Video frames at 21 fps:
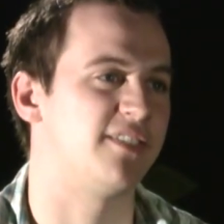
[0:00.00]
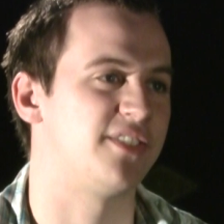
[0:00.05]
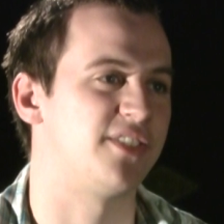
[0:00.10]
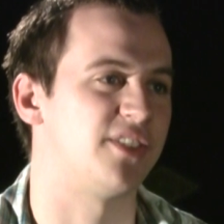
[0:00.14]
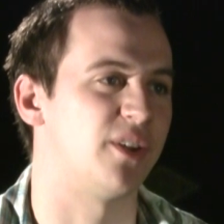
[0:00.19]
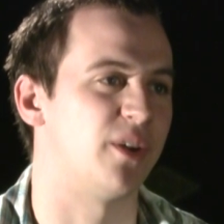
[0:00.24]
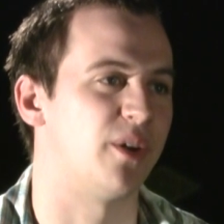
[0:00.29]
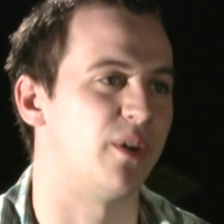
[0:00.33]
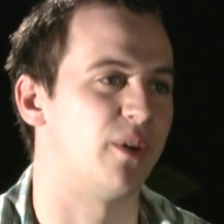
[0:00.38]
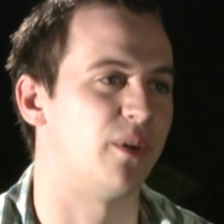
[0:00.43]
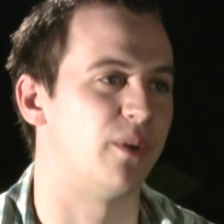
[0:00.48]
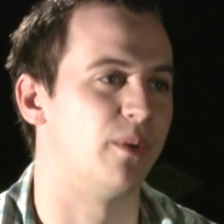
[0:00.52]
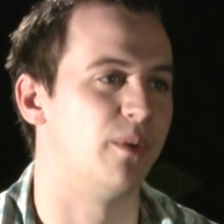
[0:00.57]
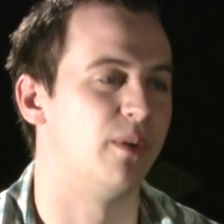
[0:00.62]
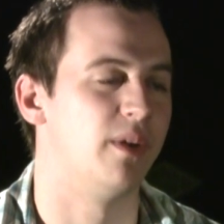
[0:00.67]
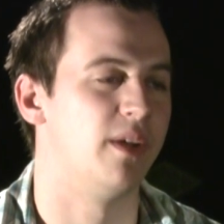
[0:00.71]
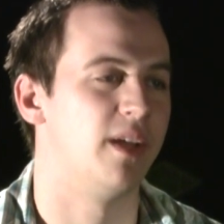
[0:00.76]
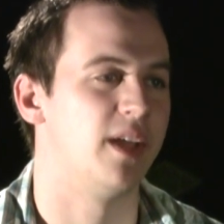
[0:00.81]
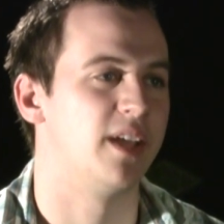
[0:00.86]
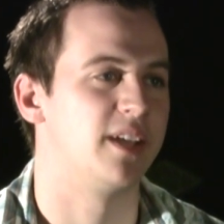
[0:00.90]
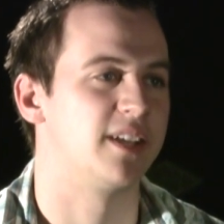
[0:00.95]

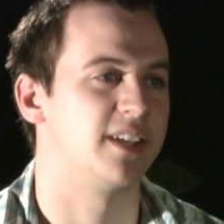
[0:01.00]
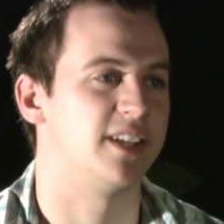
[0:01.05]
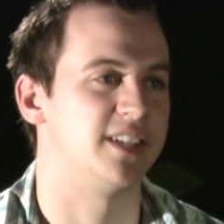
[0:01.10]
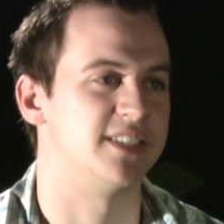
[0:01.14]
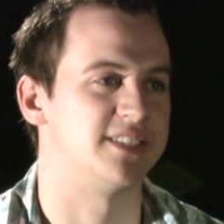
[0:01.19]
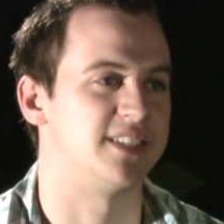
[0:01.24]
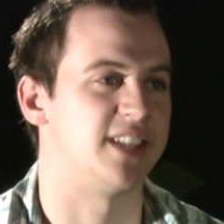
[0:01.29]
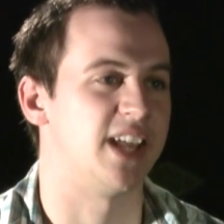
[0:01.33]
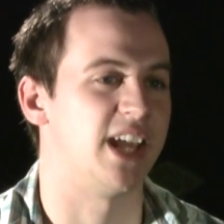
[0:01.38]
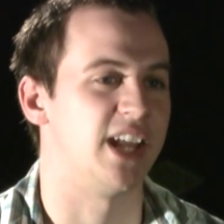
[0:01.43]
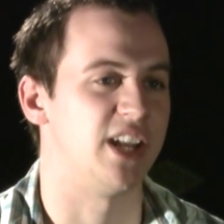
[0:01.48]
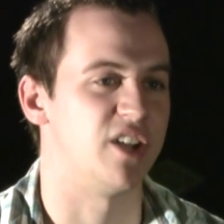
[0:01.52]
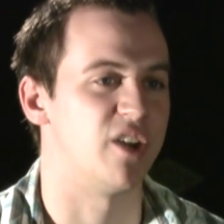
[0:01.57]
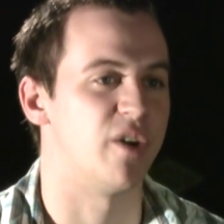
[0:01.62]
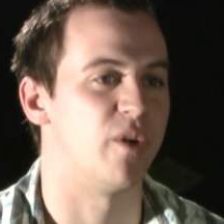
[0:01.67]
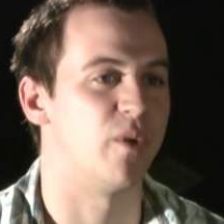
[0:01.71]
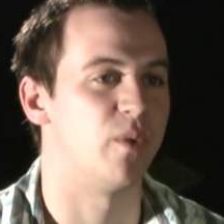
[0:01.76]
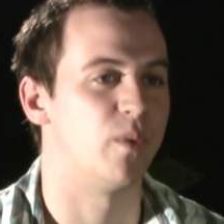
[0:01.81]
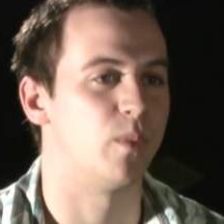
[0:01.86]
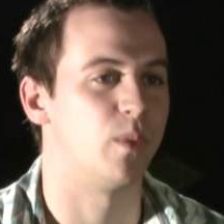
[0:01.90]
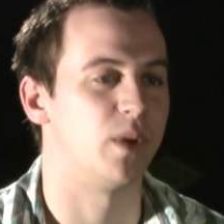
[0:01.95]
so because they
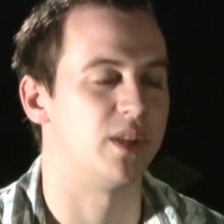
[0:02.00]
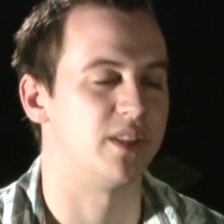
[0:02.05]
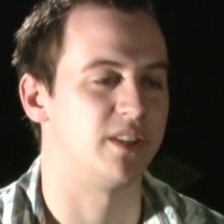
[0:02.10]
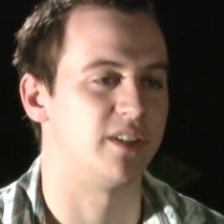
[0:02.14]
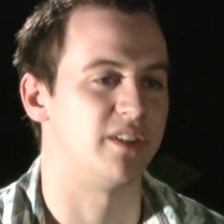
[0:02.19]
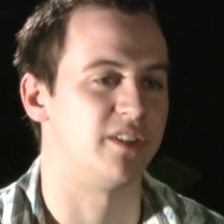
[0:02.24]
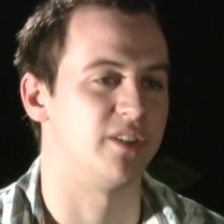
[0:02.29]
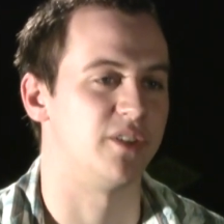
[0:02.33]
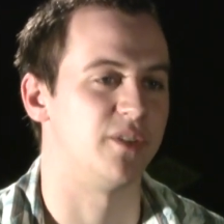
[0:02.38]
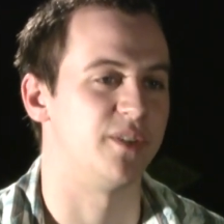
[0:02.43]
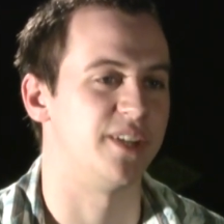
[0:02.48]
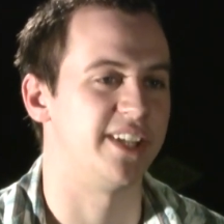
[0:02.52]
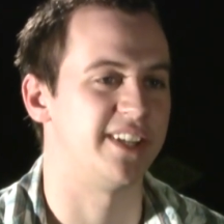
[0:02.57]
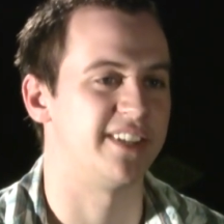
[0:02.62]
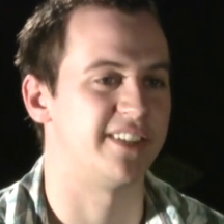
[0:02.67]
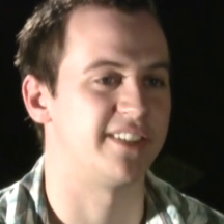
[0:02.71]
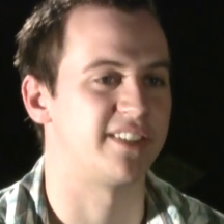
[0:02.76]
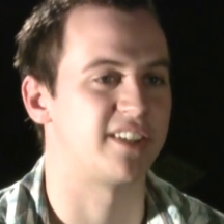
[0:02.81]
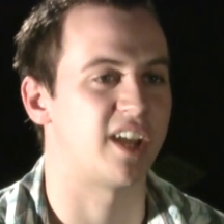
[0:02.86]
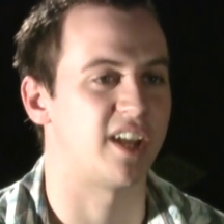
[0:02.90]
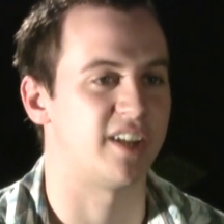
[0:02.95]
know what they're doing
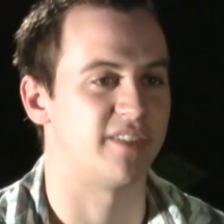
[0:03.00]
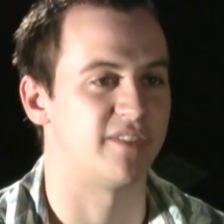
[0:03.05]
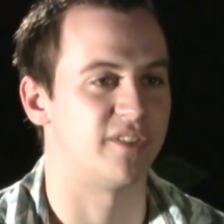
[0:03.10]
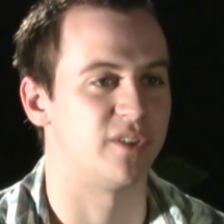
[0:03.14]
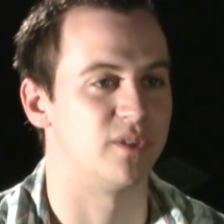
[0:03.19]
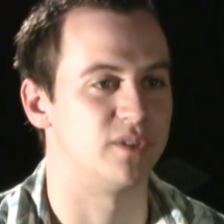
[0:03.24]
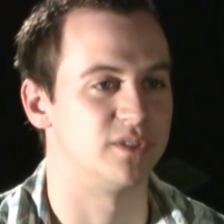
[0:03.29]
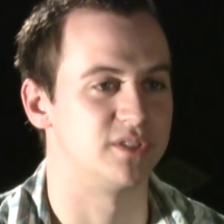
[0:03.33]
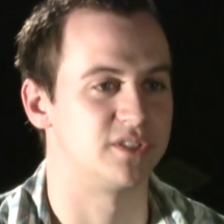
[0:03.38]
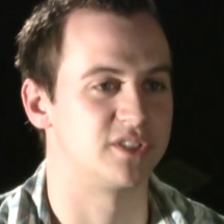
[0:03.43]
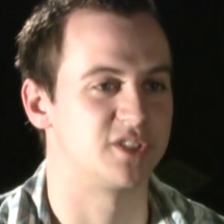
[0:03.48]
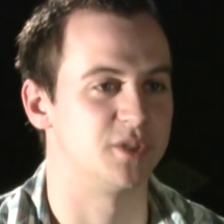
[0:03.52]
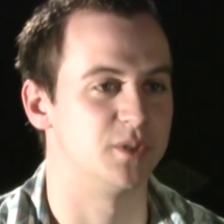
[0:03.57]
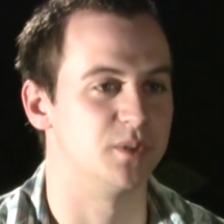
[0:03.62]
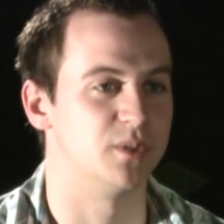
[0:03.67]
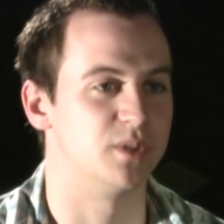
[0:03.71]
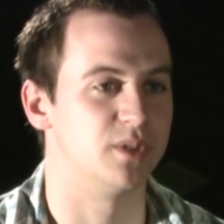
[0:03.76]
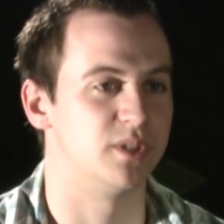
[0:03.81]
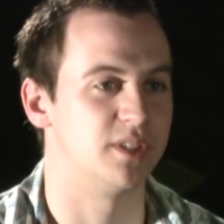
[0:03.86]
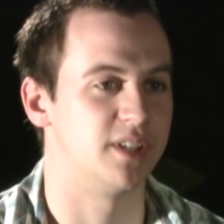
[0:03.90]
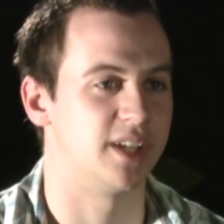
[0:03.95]
is kind of old
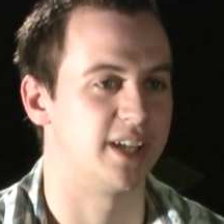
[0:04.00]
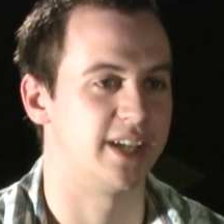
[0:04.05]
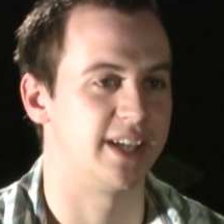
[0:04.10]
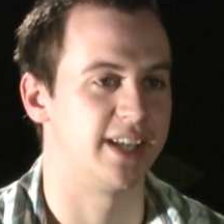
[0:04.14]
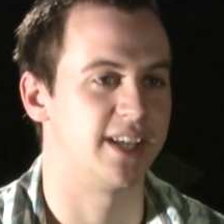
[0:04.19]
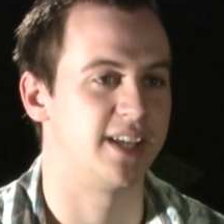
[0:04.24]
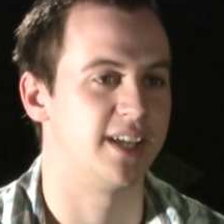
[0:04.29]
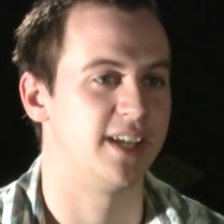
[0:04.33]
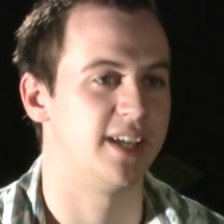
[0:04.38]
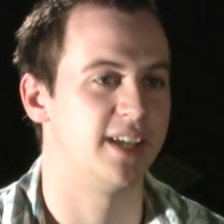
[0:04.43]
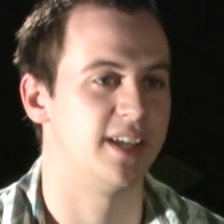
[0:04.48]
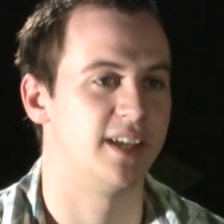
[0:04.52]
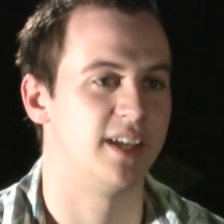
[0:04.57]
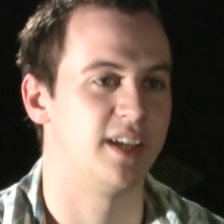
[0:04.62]
school, like